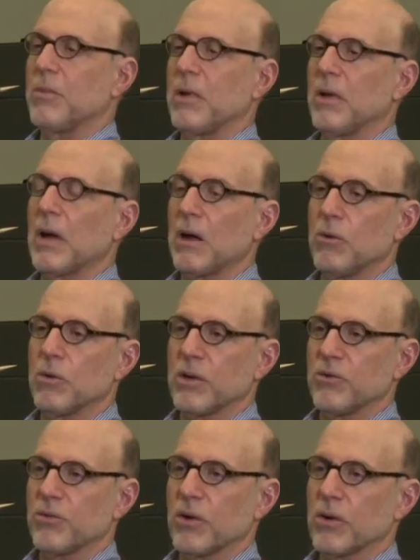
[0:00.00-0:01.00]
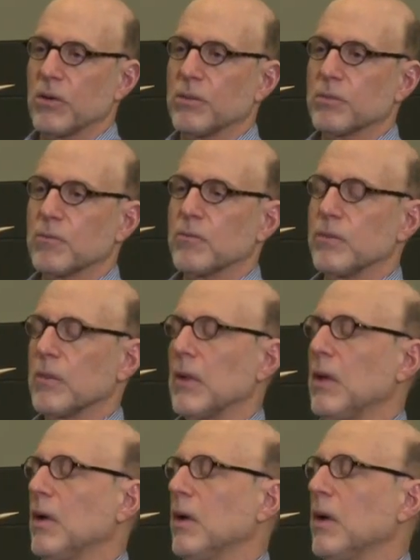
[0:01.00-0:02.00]
the Aho concerto.
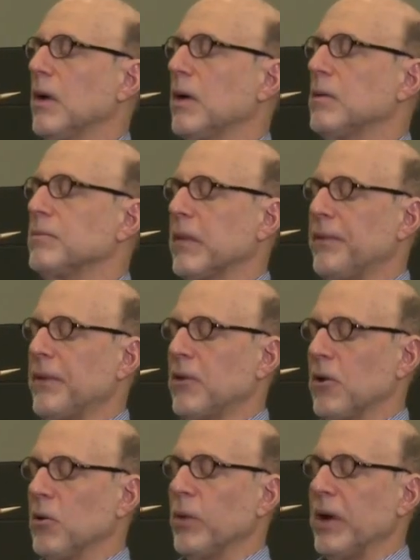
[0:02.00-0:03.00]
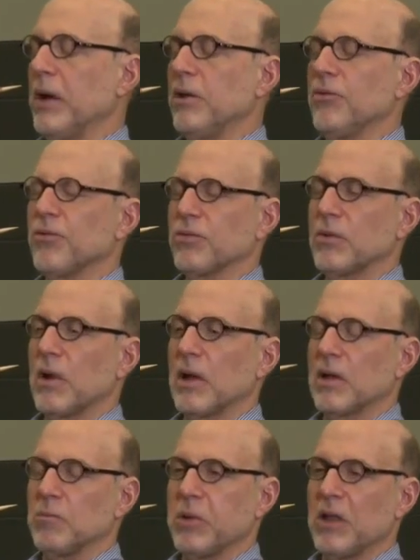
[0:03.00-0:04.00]
In the low range, I
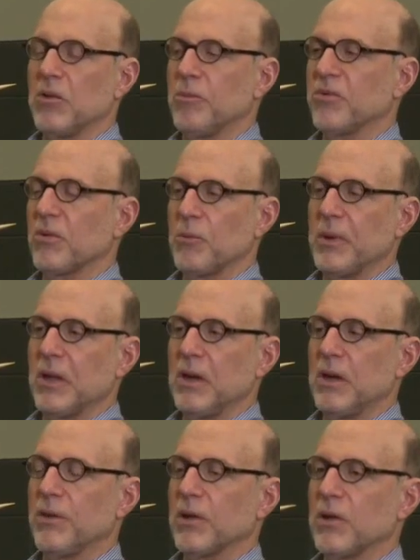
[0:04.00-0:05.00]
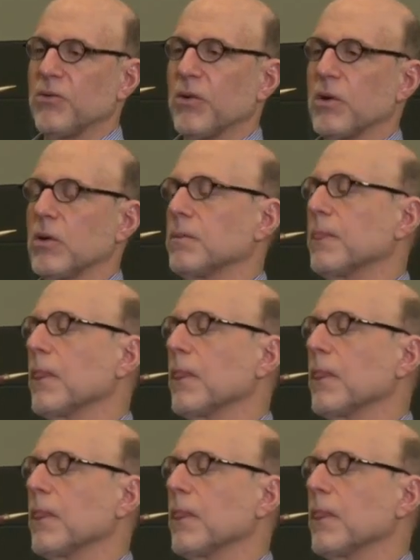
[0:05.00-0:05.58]
can play this from the beginning of the concerto.